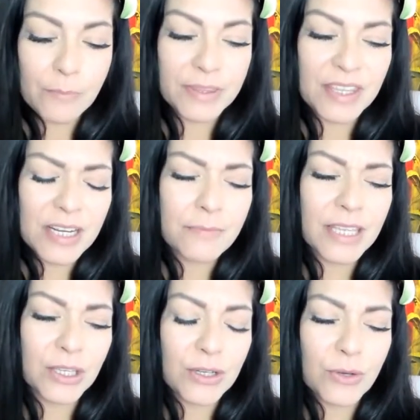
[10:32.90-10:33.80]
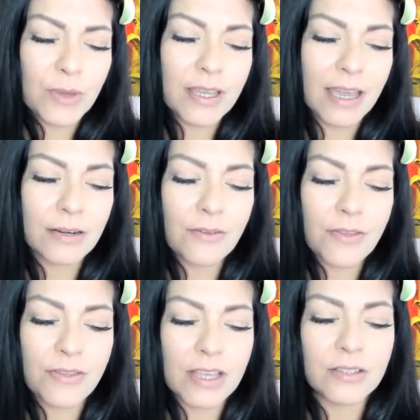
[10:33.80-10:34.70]
But then I'm like, you know what? I
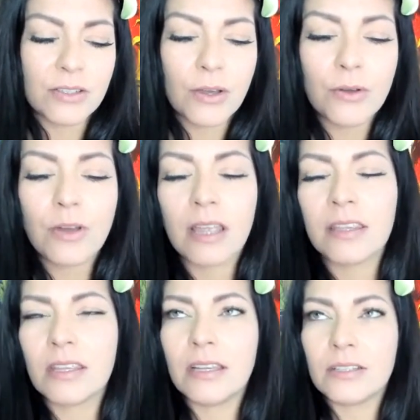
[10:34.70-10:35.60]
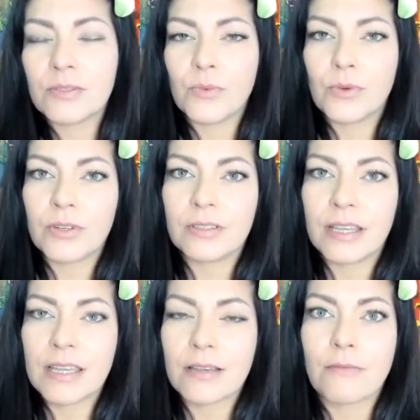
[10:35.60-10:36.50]
don't think so. I think it's more
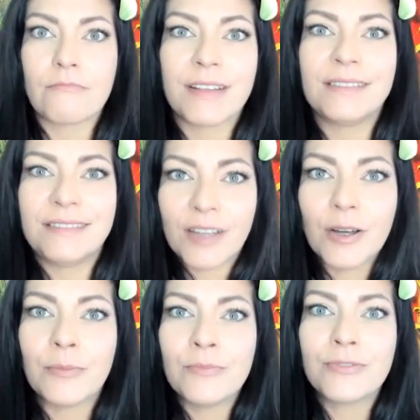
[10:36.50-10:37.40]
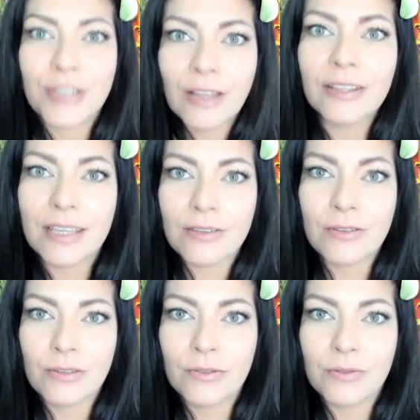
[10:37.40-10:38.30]
like my dumb Shelly
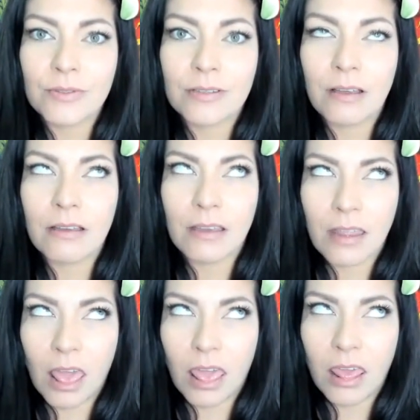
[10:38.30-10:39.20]
issues. Ugh.